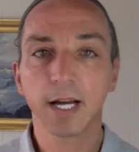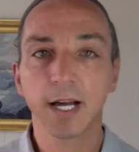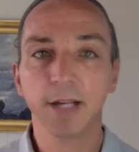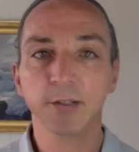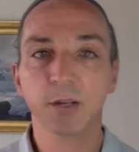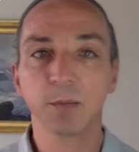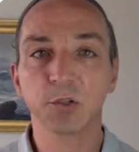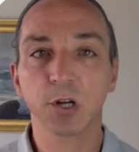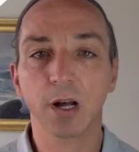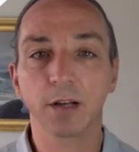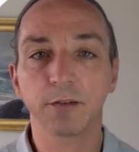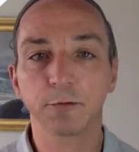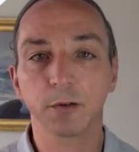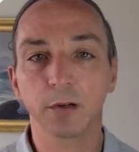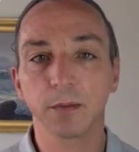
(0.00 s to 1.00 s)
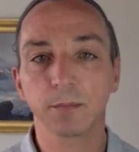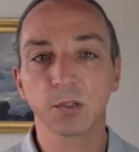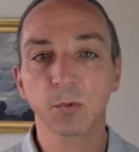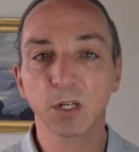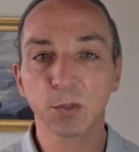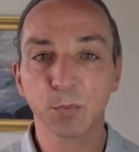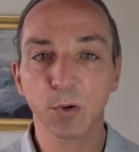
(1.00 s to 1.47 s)
guys, I'm John from
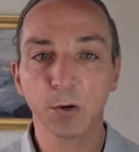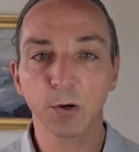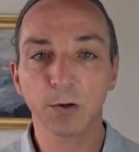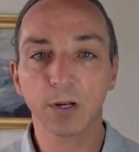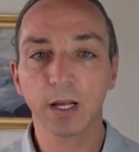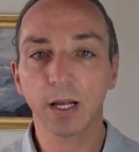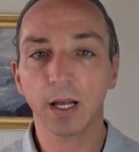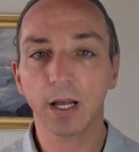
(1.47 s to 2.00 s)
Switchbird.